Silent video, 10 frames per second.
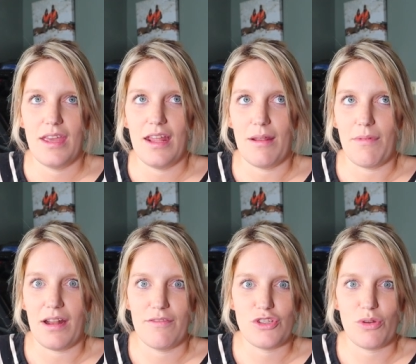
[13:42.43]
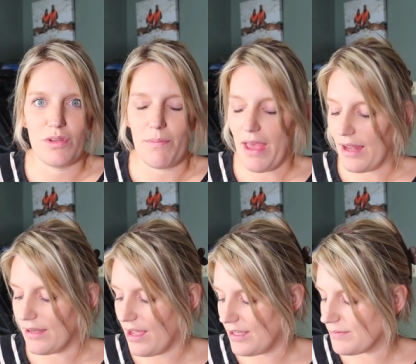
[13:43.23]
And I'm not even sure what the pad
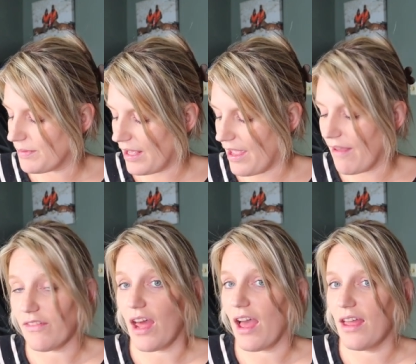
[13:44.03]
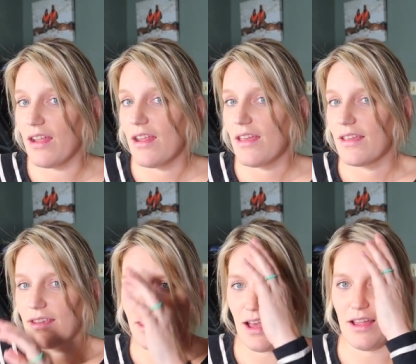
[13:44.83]
does, but I have not
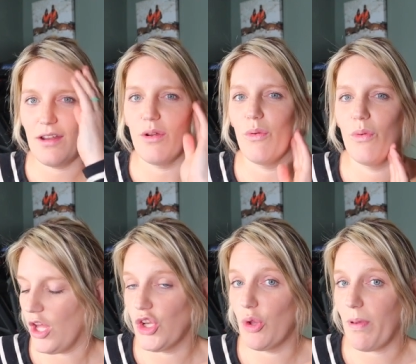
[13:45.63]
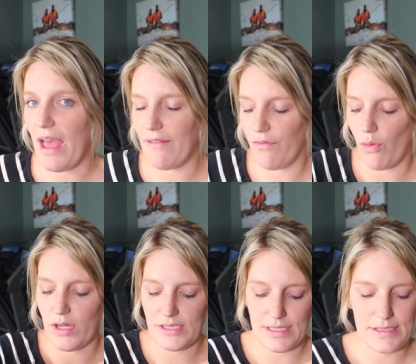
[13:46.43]
gotten a, a new pad for
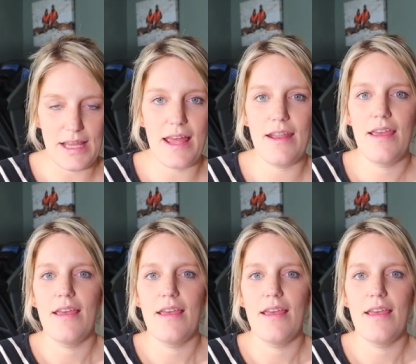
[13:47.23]
it since then.